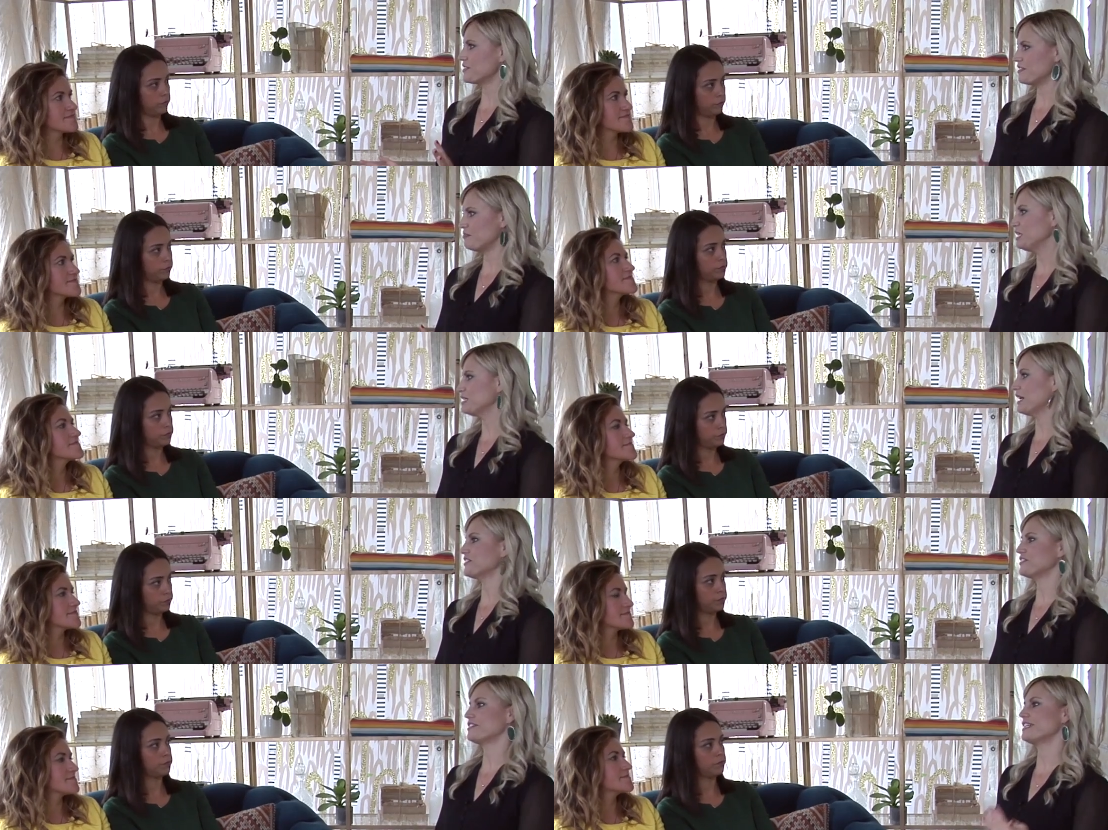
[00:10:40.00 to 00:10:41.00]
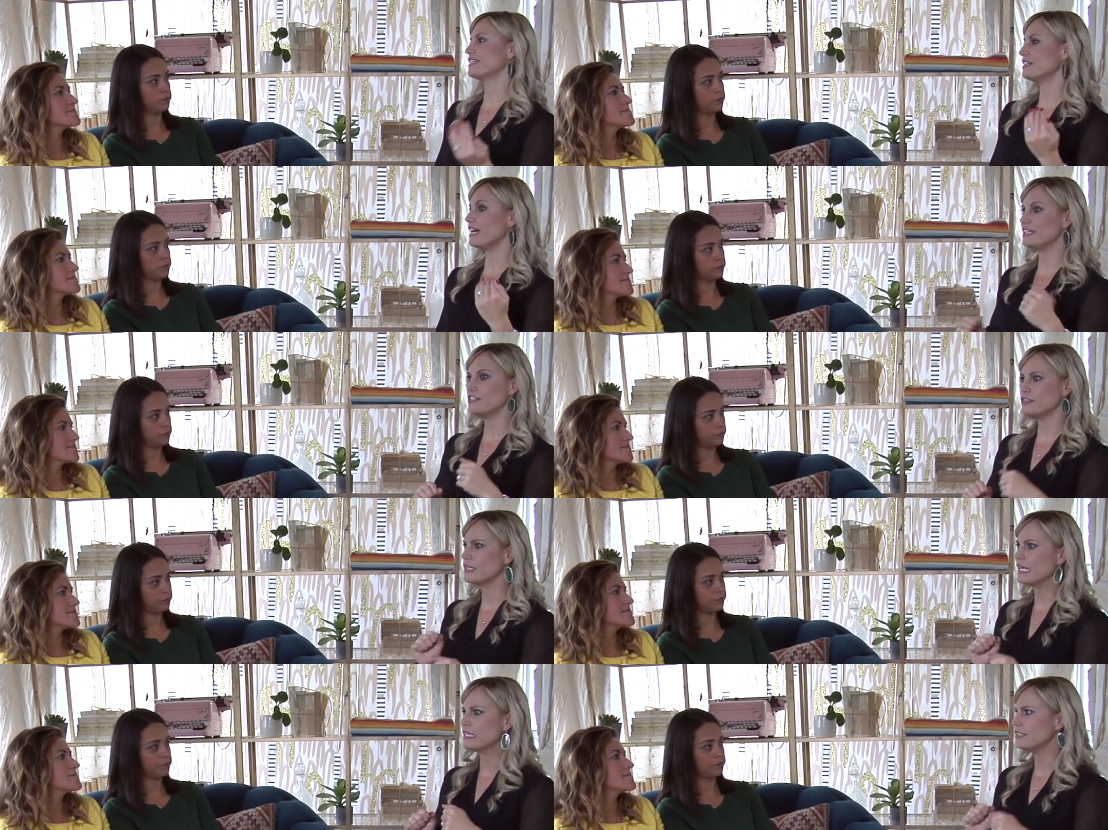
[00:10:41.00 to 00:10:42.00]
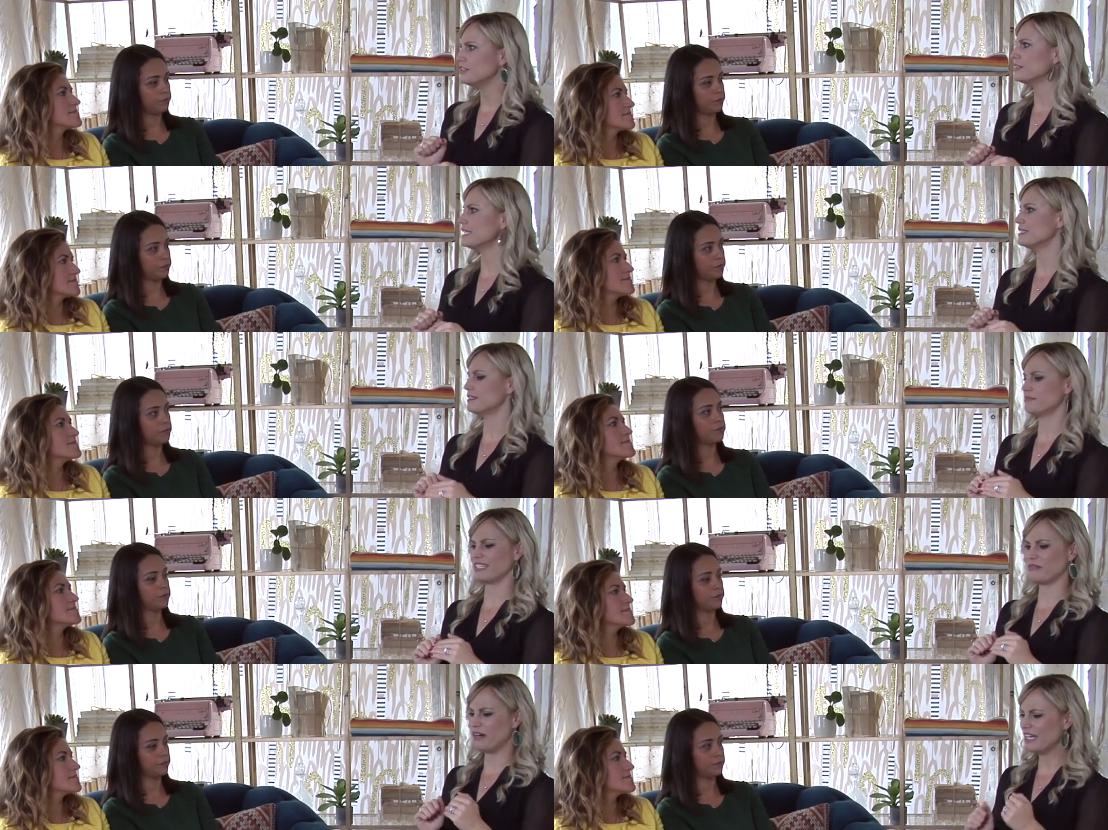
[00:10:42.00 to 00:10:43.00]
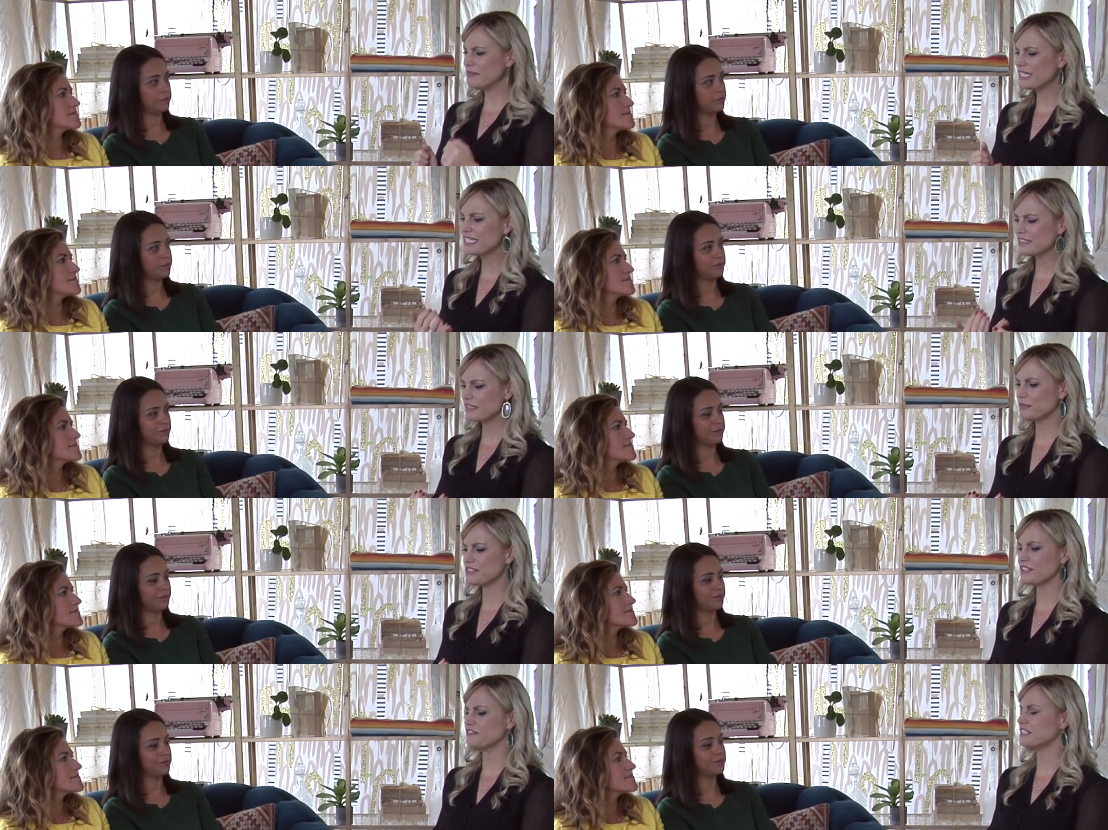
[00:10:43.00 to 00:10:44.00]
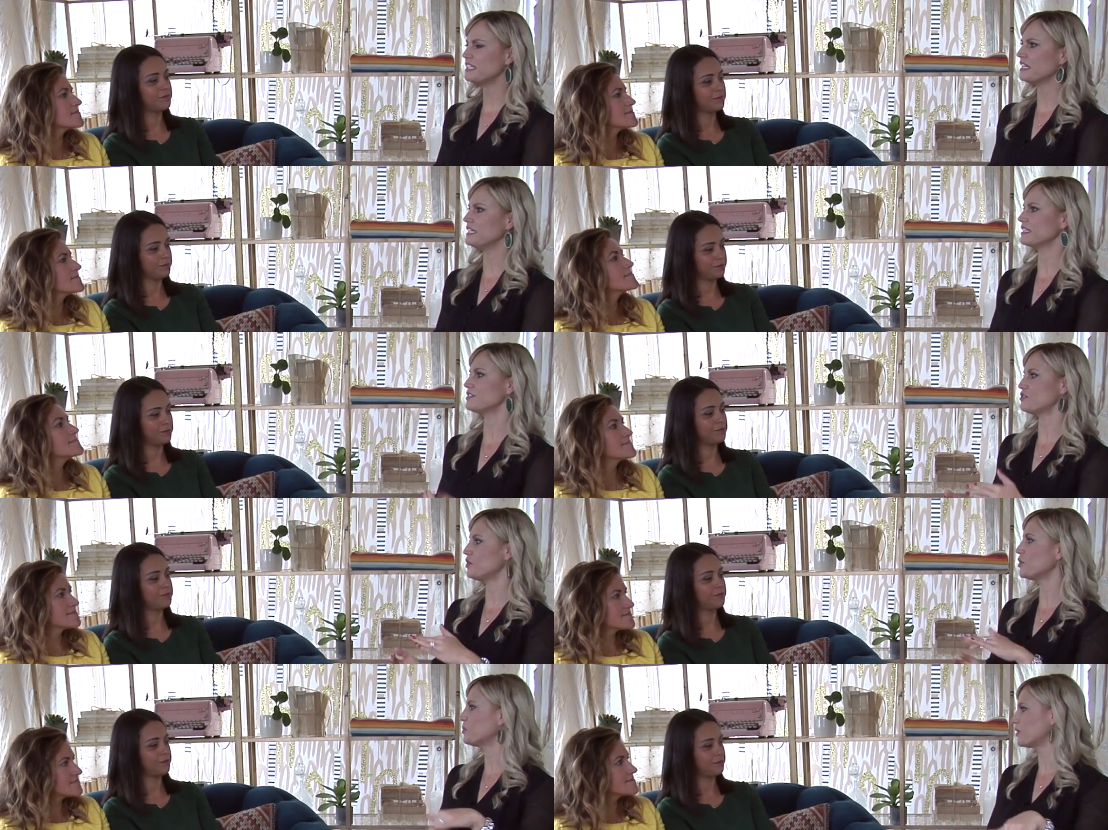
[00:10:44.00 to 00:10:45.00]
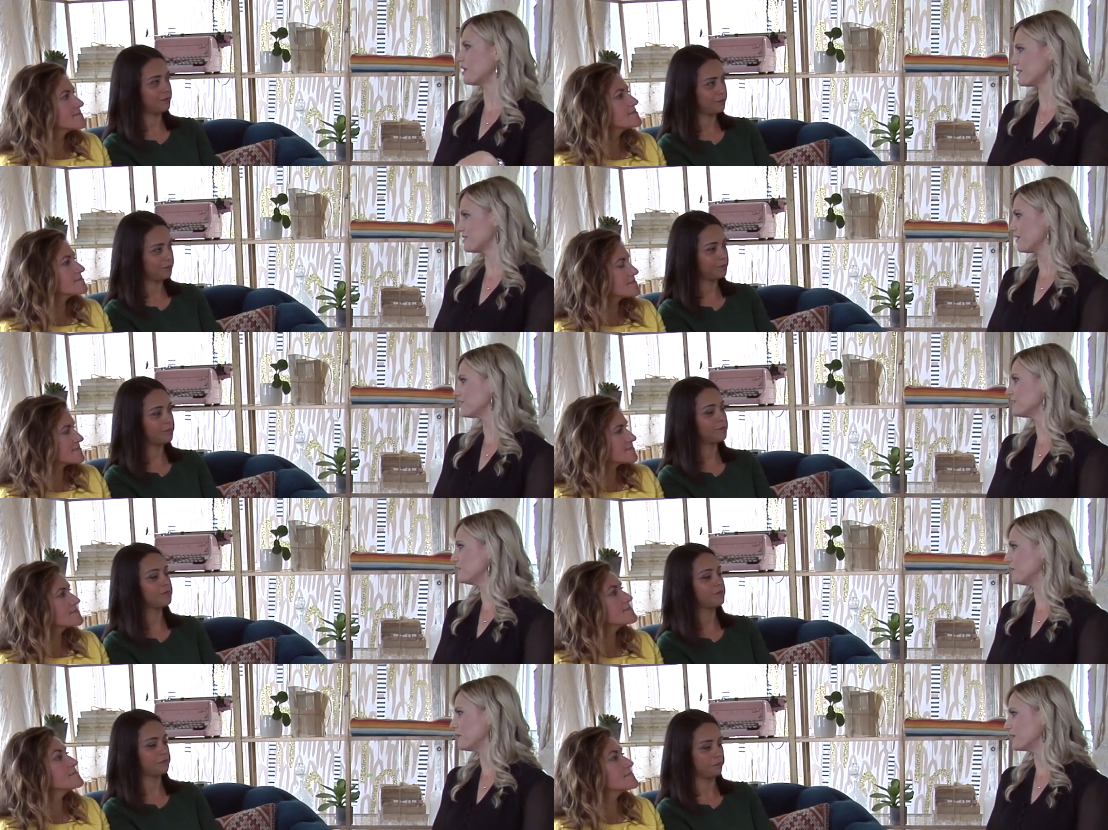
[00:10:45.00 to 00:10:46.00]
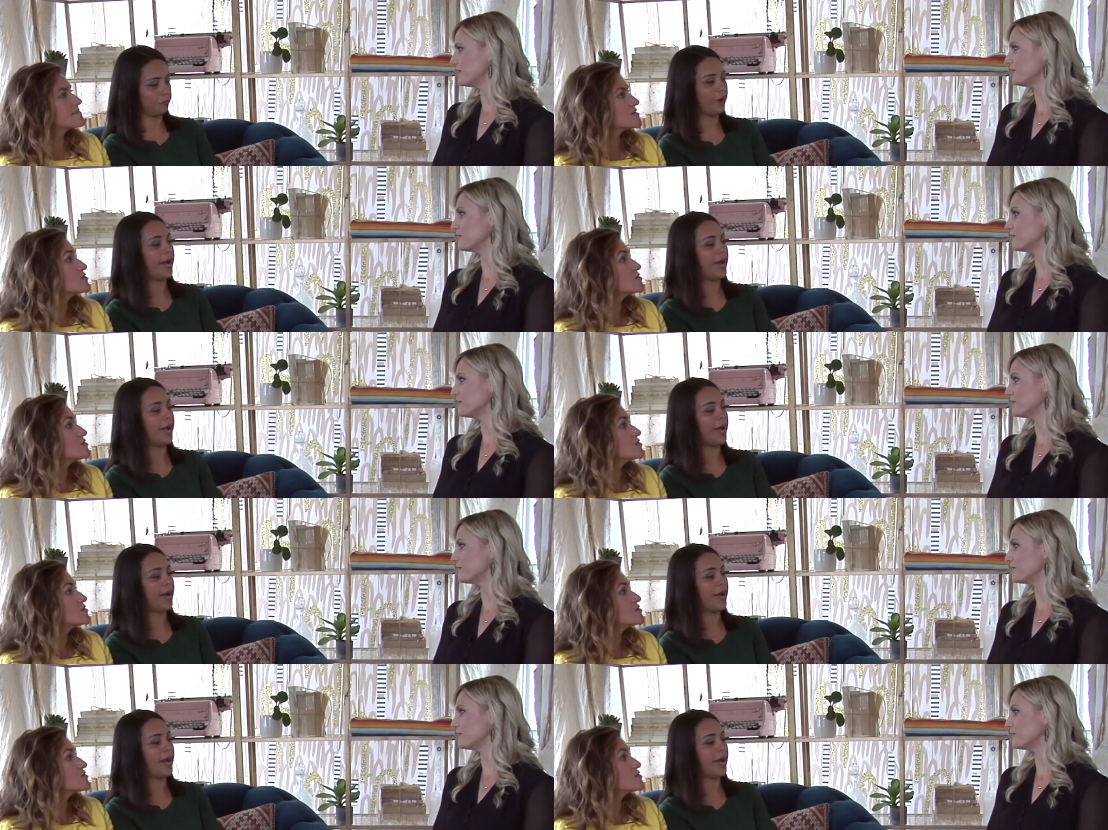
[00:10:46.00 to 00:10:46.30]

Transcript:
Speaker 1: of the beatdown of like, I can do it, and then be like, why am I killing myself late night? Because you know you put off the stuff that you don't want to do,